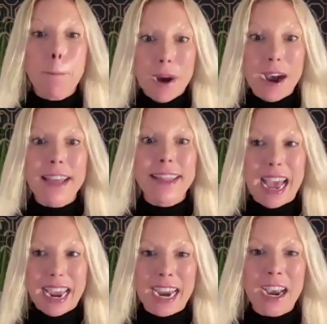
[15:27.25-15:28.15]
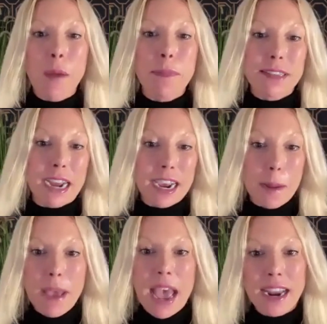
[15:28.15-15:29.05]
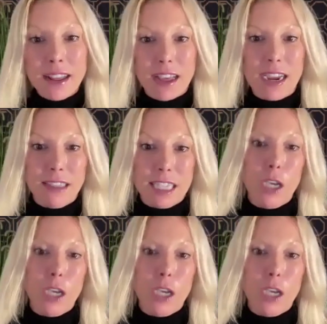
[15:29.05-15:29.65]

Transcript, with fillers: but that income is not going to penalize